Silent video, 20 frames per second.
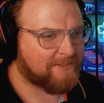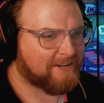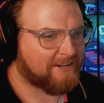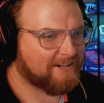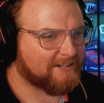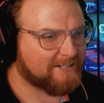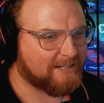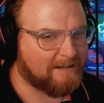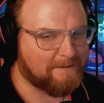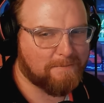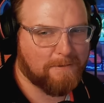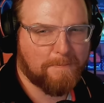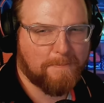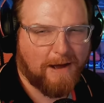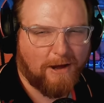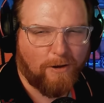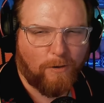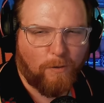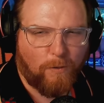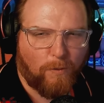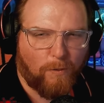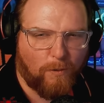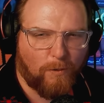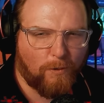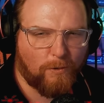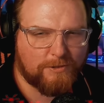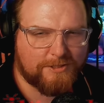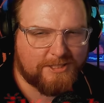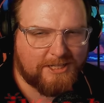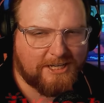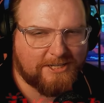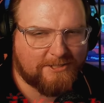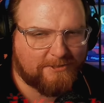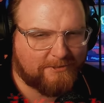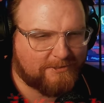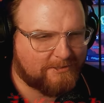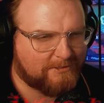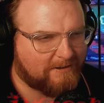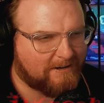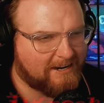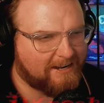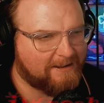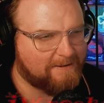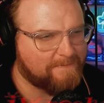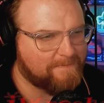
Something about old diesels, right?